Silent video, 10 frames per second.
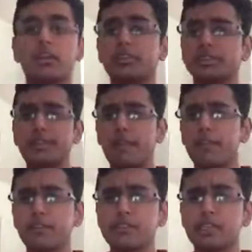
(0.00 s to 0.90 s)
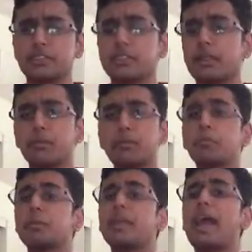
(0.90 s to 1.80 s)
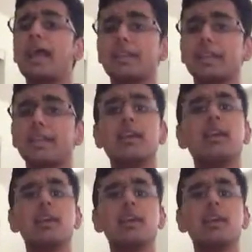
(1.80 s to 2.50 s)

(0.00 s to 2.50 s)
or these characters, I should say, when they're reacting